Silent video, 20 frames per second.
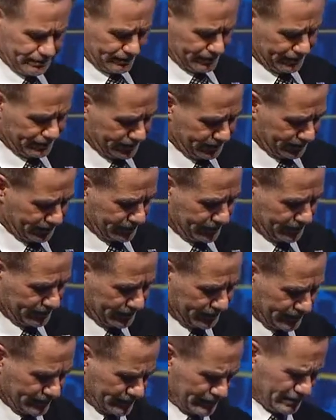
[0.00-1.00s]

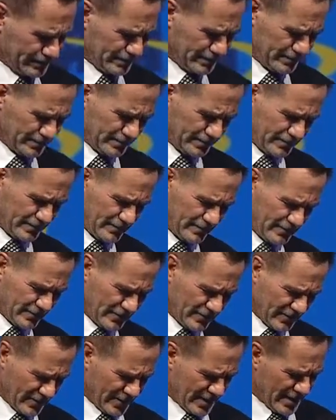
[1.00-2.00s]

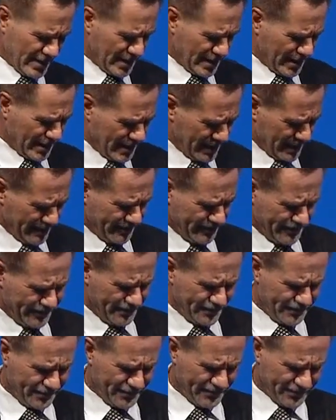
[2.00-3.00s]

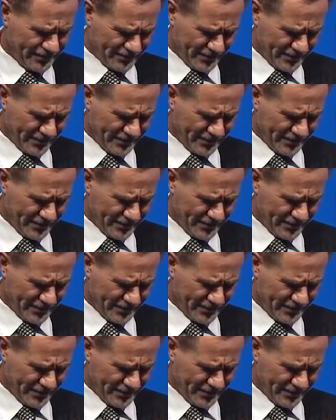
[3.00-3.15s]
Nothing is said.